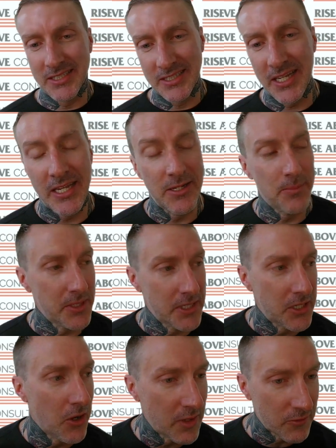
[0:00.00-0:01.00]

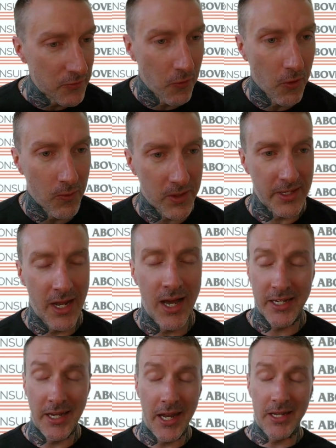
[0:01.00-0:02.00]
sustainably going forward,
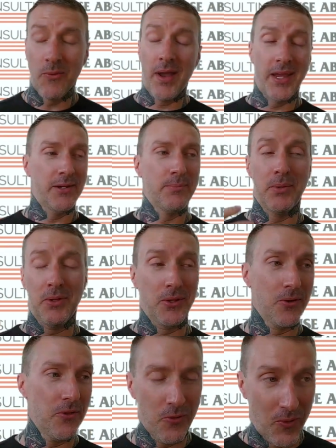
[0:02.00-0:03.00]
not in any way to
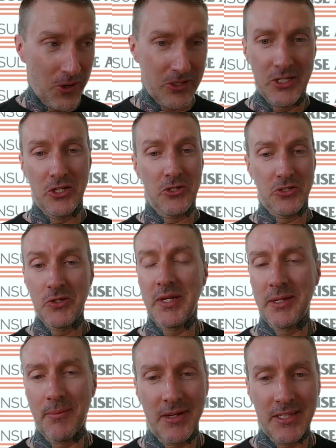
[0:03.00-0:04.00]
belittle the work that you're
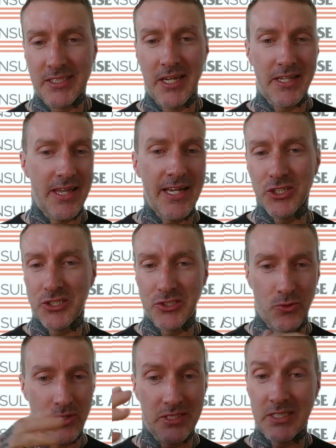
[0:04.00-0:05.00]
doing, but it's like that just sort of